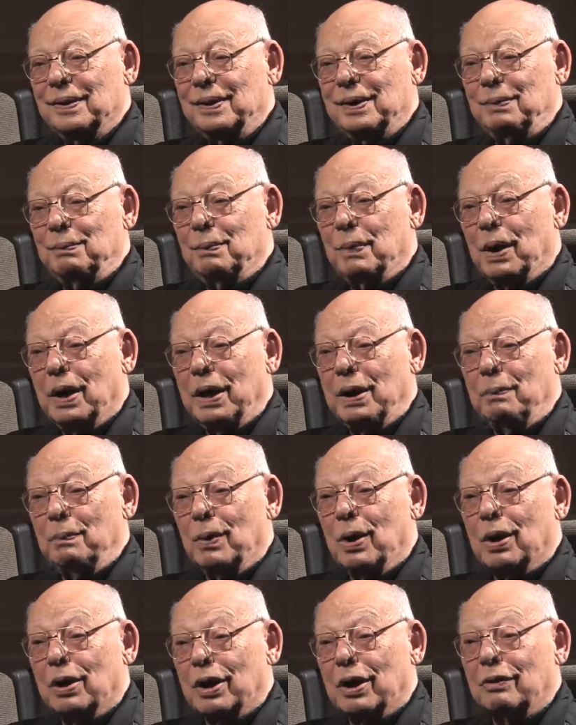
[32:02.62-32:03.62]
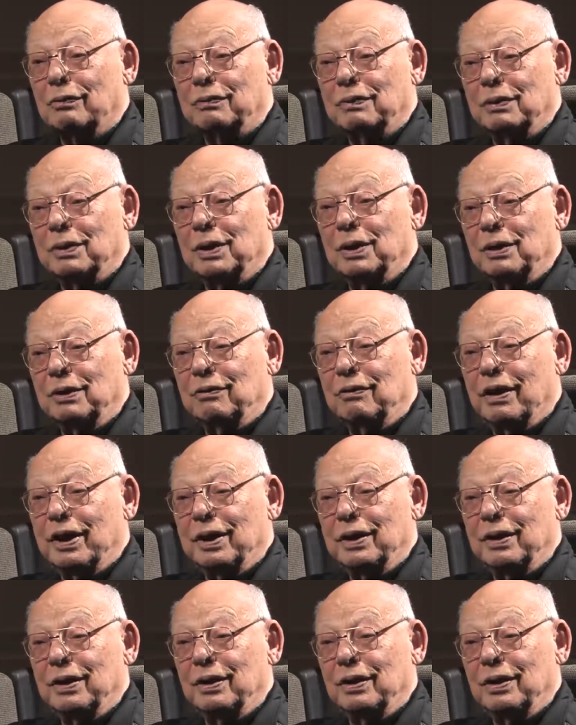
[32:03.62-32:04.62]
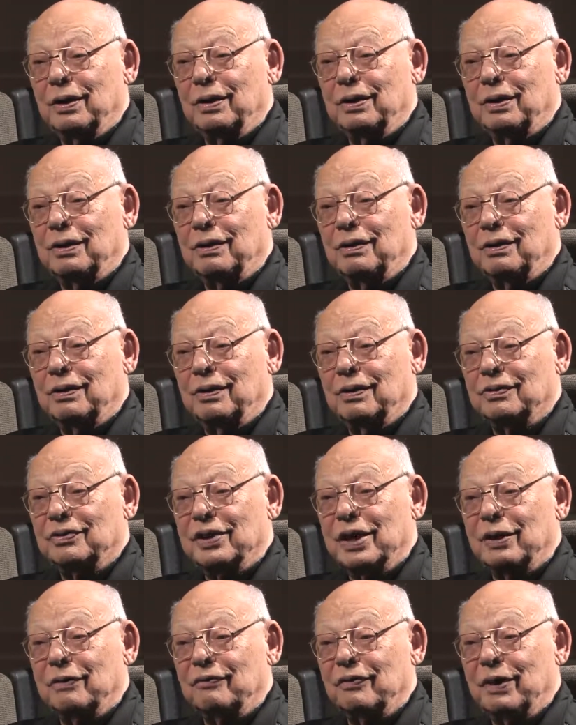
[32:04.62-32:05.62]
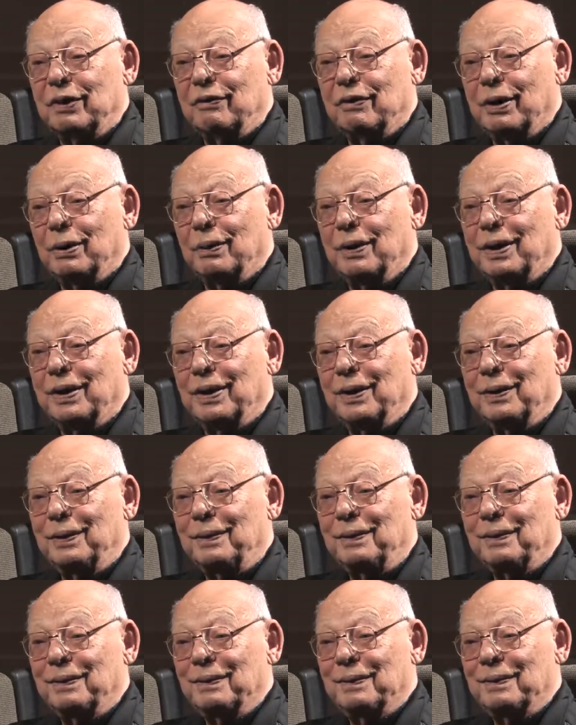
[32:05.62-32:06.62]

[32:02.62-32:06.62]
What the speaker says: He bought out the Great Santa Fe Railway, huh?